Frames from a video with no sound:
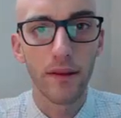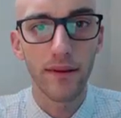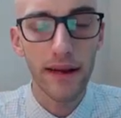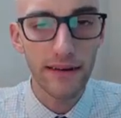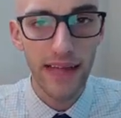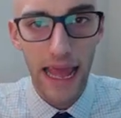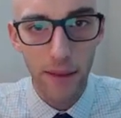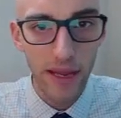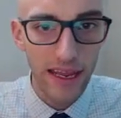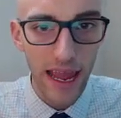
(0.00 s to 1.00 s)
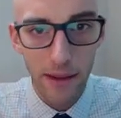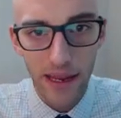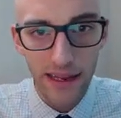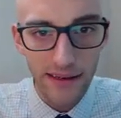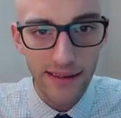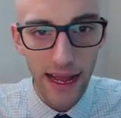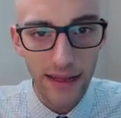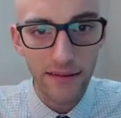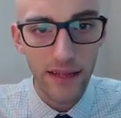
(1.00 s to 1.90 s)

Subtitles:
So here's an A-B design.